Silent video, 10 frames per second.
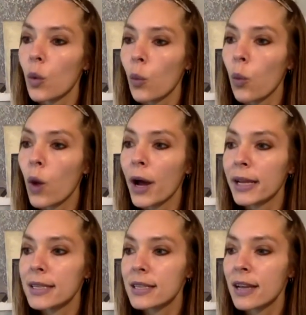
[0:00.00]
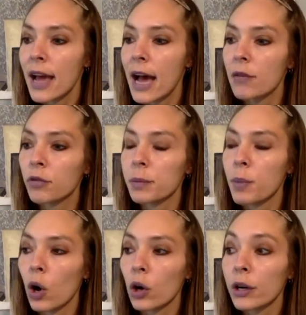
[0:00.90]
what every
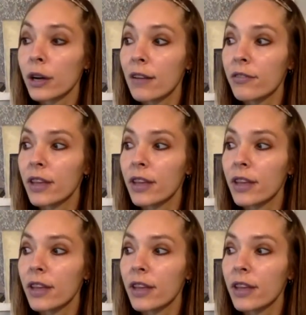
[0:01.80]
part of the